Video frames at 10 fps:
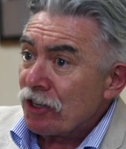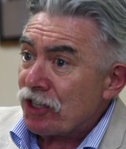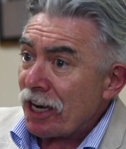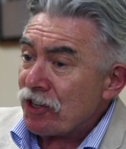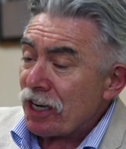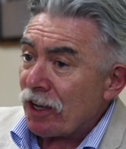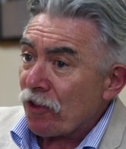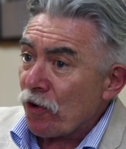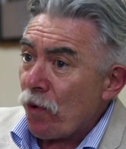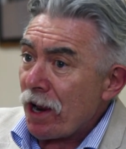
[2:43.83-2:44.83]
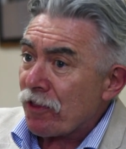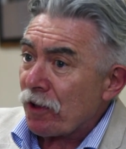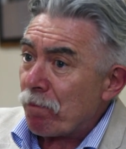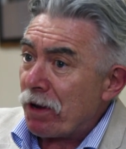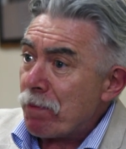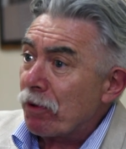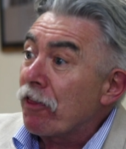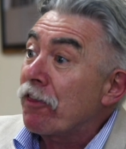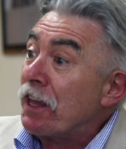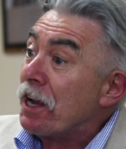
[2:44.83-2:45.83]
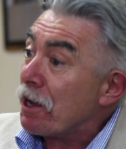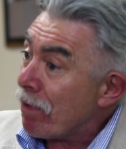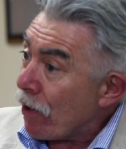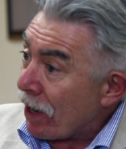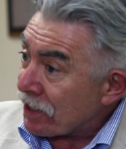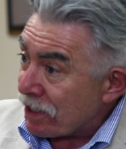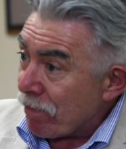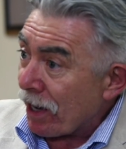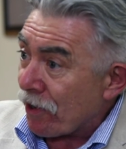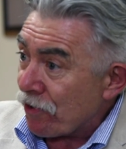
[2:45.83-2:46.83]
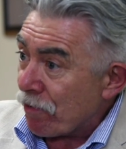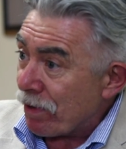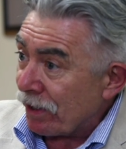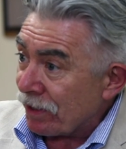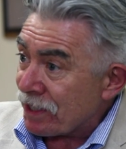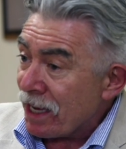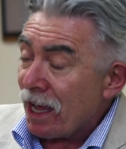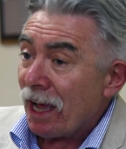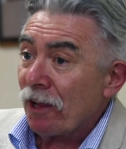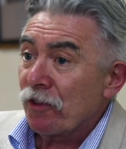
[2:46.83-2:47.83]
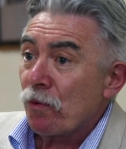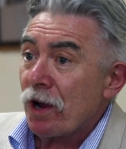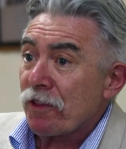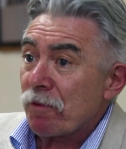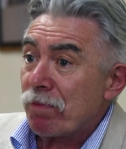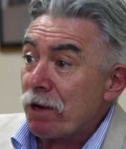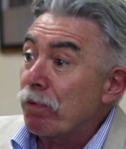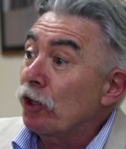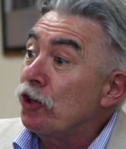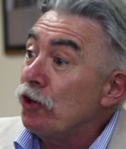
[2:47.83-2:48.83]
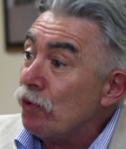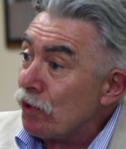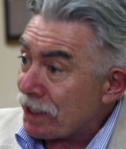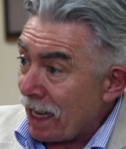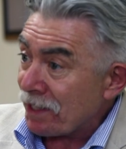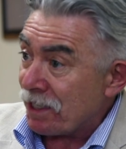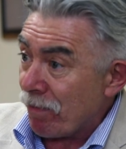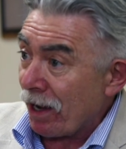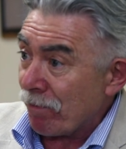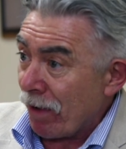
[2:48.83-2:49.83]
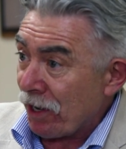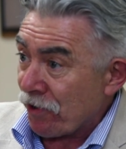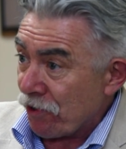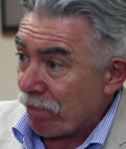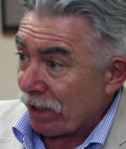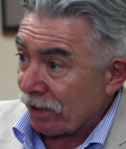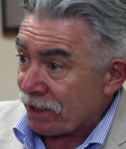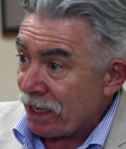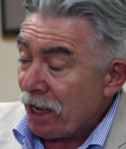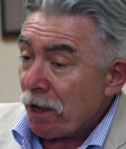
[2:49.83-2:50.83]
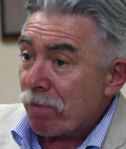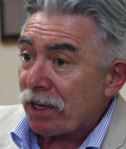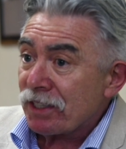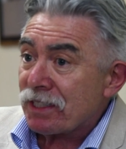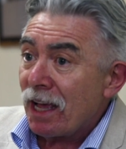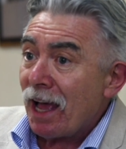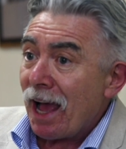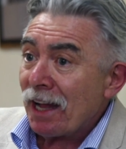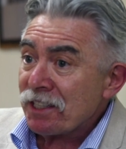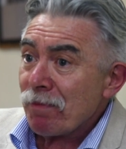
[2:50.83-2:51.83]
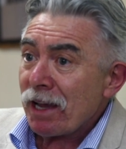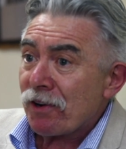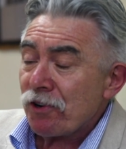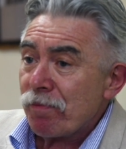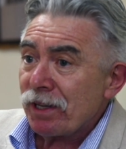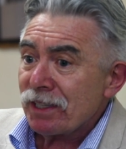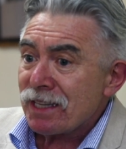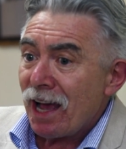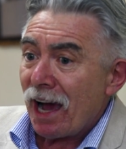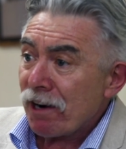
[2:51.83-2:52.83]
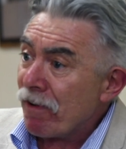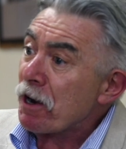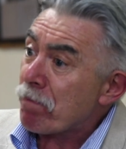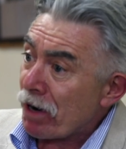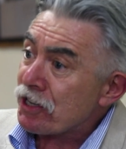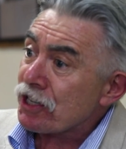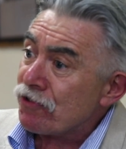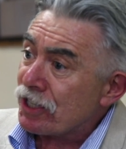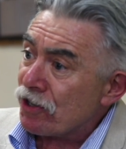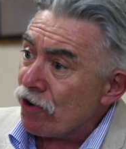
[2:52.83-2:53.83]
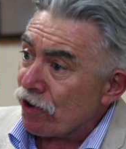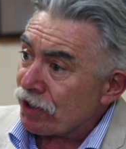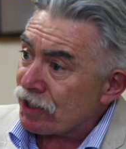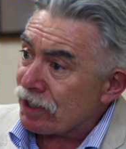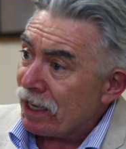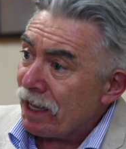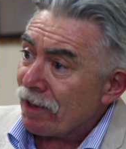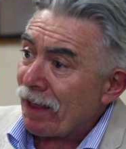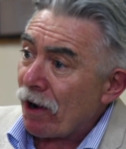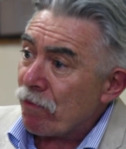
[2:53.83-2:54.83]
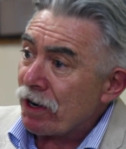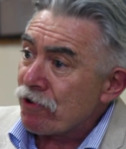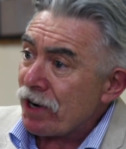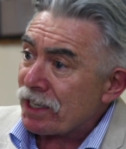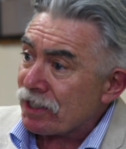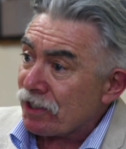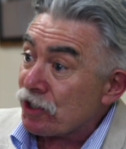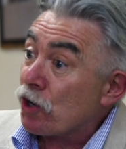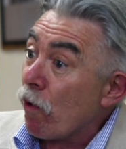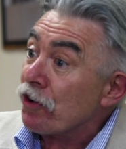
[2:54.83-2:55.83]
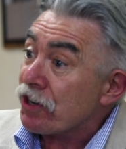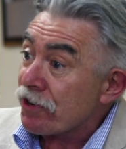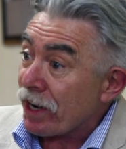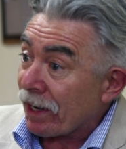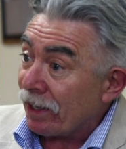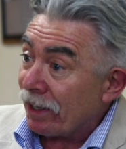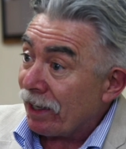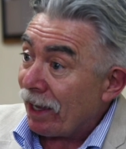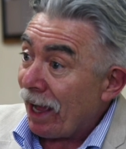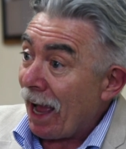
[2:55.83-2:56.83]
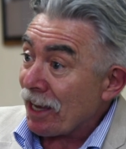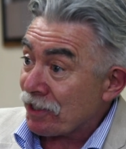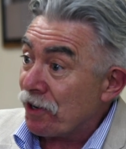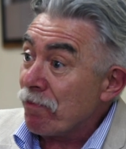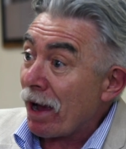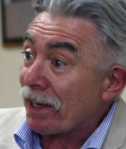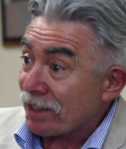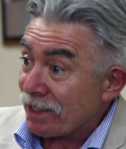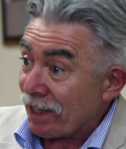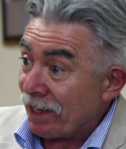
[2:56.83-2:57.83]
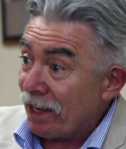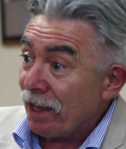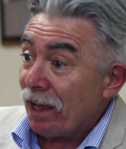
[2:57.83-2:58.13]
changing the way that people think about antimicrobials and the way that people use antimicrobials, because antimicrobials are a very precious resource that we risk squandering as humanity